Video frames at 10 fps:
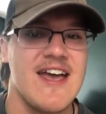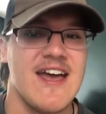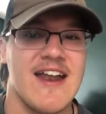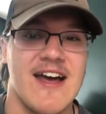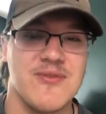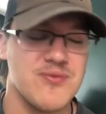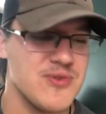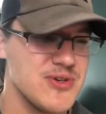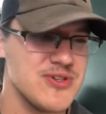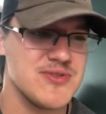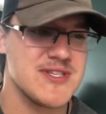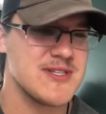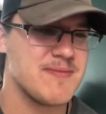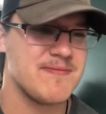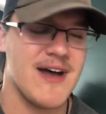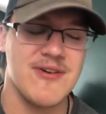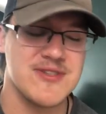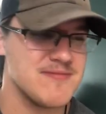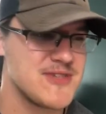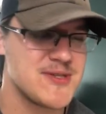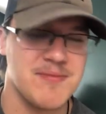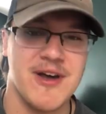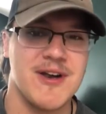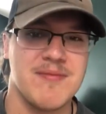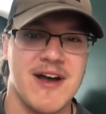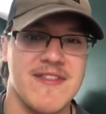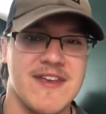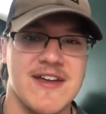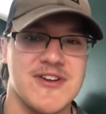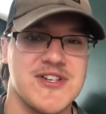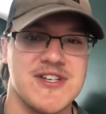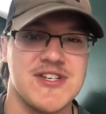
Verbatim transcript: and I really was I was inspired by the energy.